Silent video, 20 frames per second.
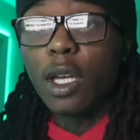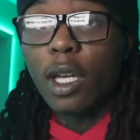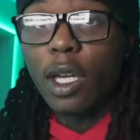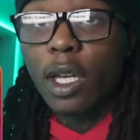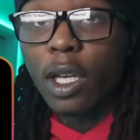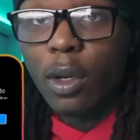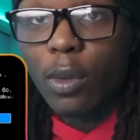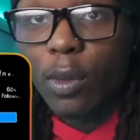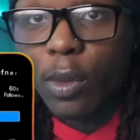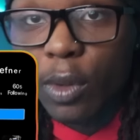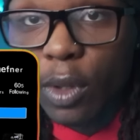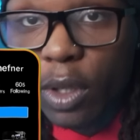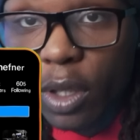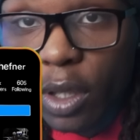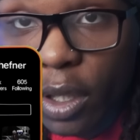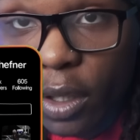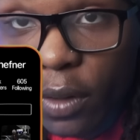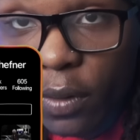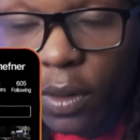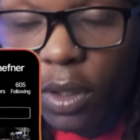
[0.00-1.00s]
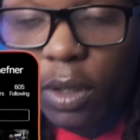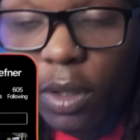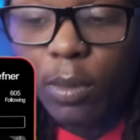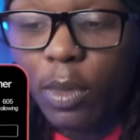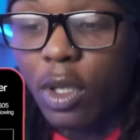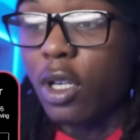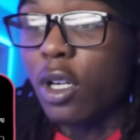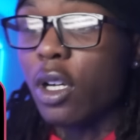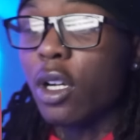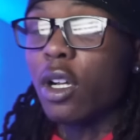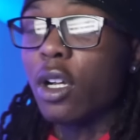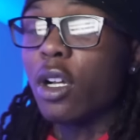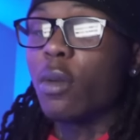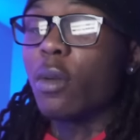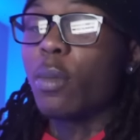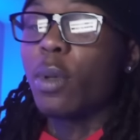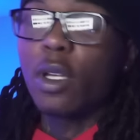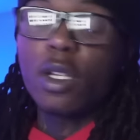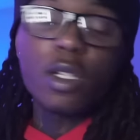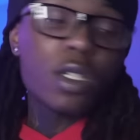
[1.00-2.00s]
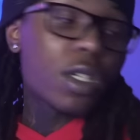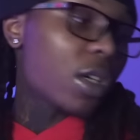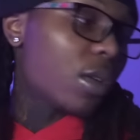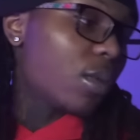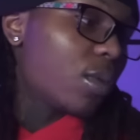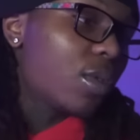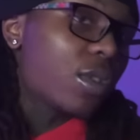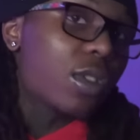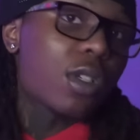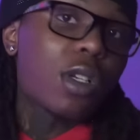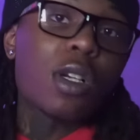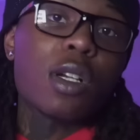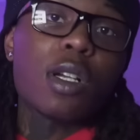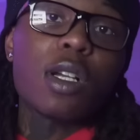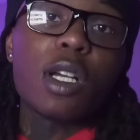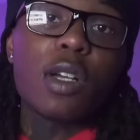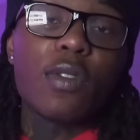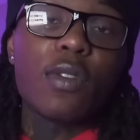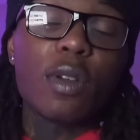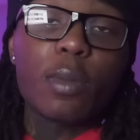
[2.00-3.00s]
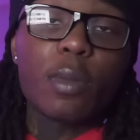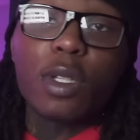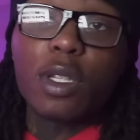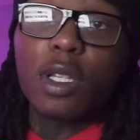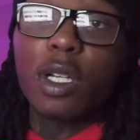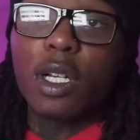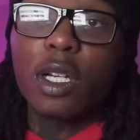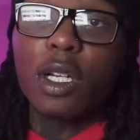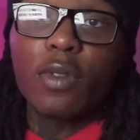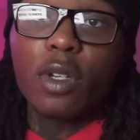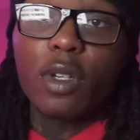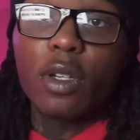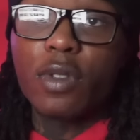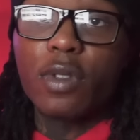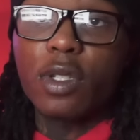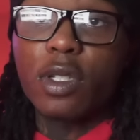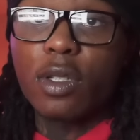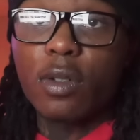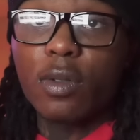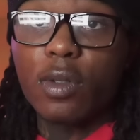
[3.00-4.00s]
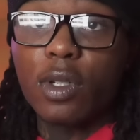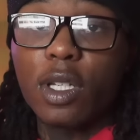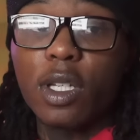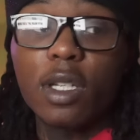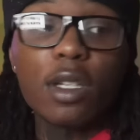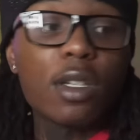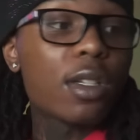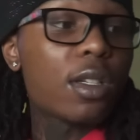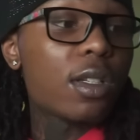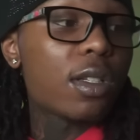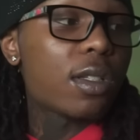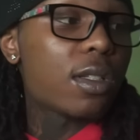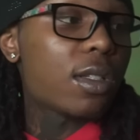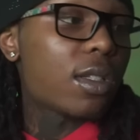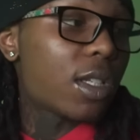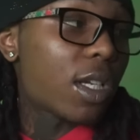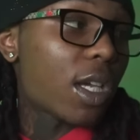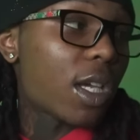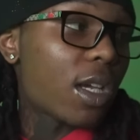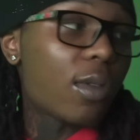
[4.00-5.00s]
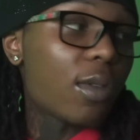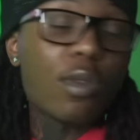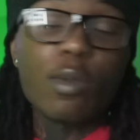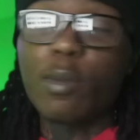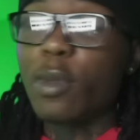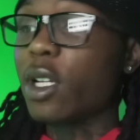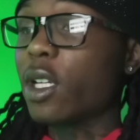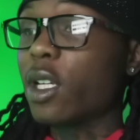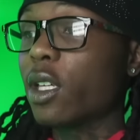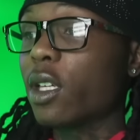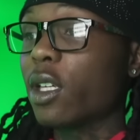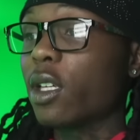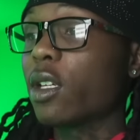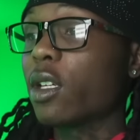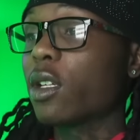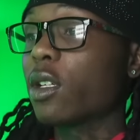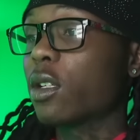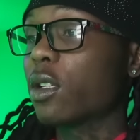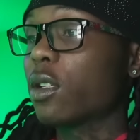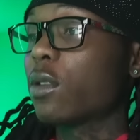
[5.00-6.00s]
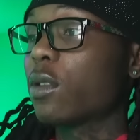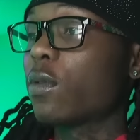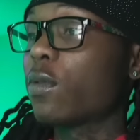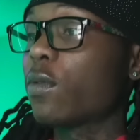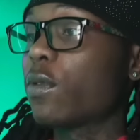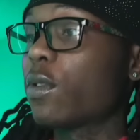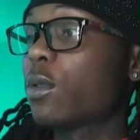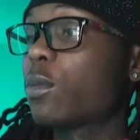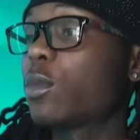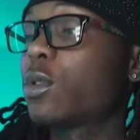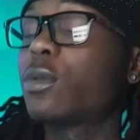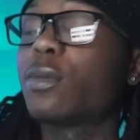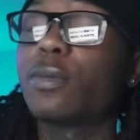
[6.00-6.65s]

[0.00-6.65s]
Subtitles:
at Wooda Hefner. My archive page at Wooda's Archive. I be live every single day, chatting with my gang. You feel me?